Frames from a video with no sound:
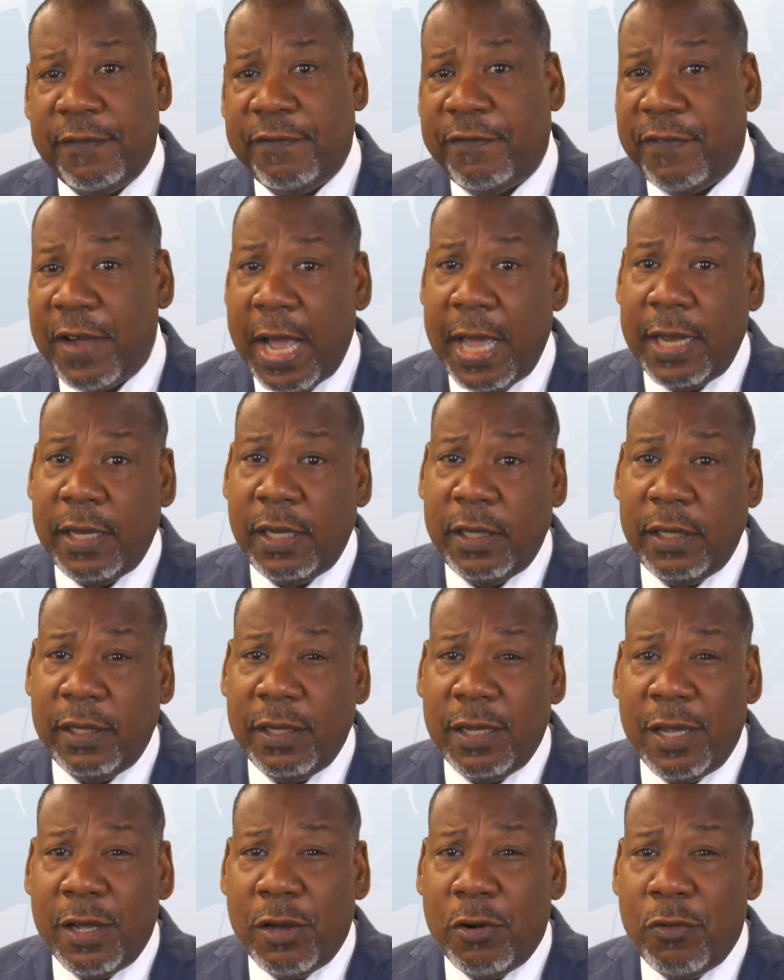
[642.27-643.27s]
finally,
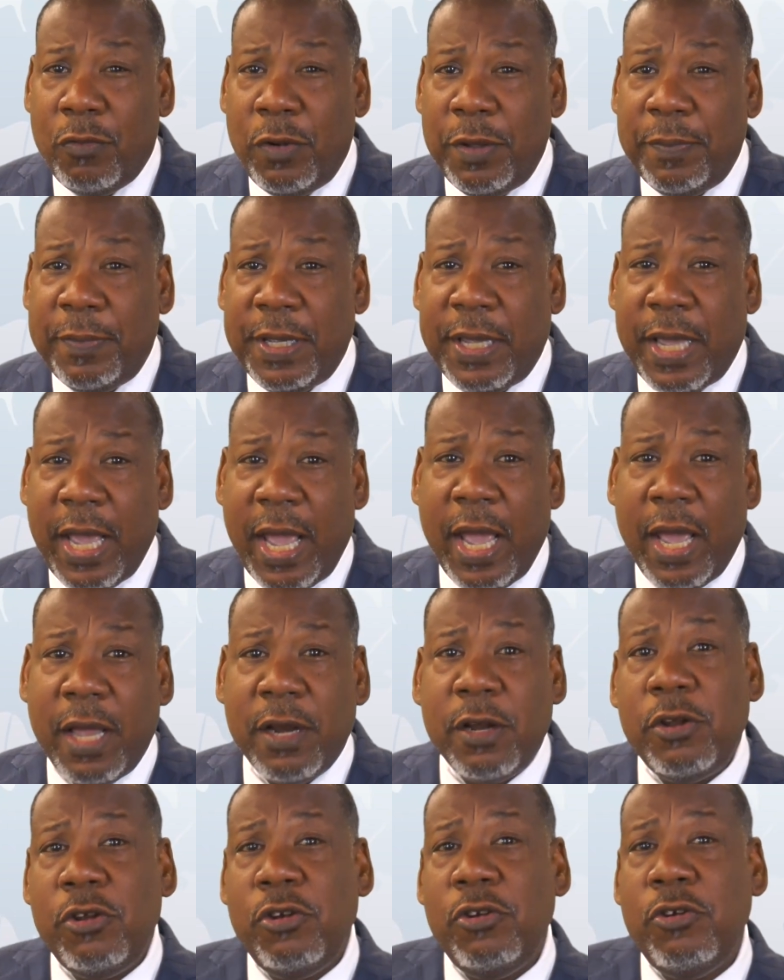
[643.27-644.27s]
we
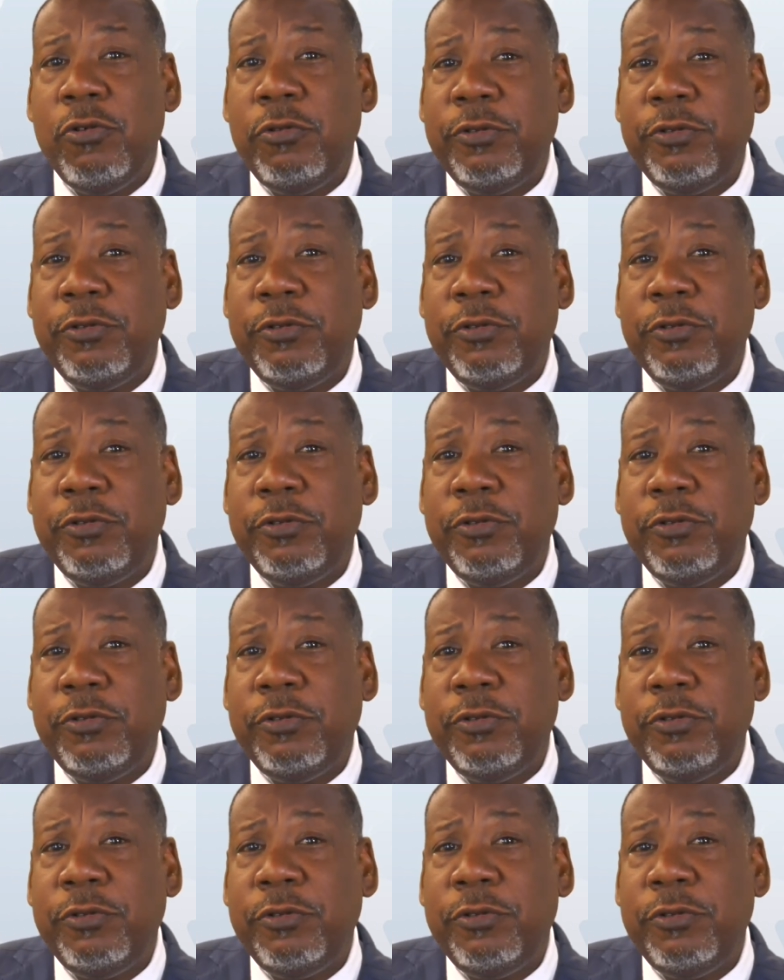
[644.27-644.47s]
began a new